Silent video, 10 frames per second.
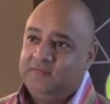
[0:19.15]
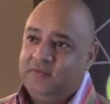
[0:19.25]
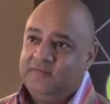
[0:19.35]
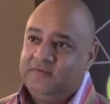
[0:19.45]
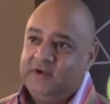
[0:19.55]
I've
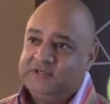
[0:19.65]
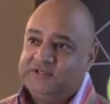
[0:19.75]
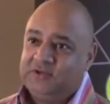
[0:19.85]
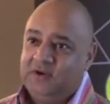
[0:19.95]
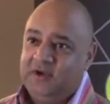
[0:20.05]
got the
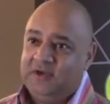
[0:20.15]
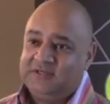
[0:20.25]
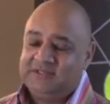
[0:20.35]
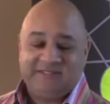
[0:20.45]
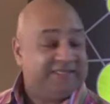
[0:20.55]
first
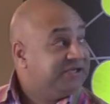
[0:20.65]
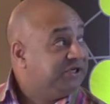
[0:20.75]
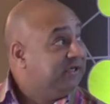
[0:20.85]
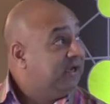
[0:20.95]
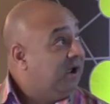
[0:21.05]

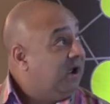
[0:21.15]
session